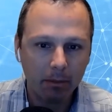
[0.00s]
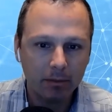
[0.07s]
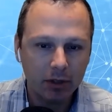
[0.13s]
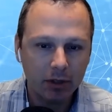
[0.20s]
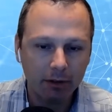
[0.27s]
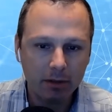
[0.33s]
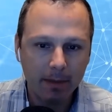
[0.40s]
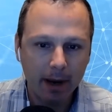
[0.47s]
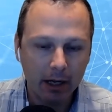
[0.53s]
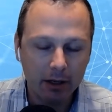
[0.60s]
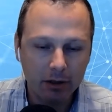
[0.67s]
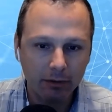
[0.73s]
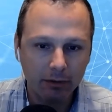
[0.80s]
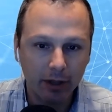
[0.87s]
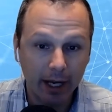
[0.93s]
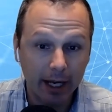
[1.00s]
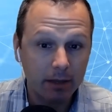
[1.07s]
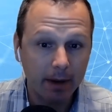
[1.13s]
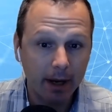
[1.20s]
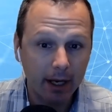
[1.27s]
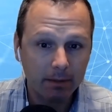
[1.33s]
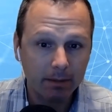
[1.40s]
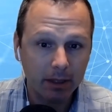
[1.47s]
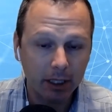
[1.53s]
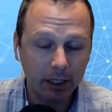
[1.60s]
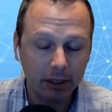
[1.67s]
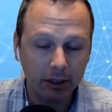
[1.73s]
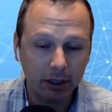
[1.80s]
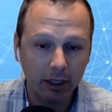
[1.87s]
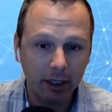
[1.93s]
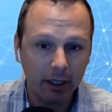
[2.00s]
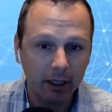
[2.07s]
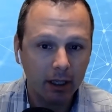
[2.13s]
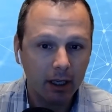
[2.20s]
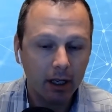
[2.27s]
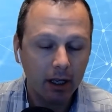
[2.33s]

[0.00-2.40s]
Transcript: Service Pack 2 for HPS particularly,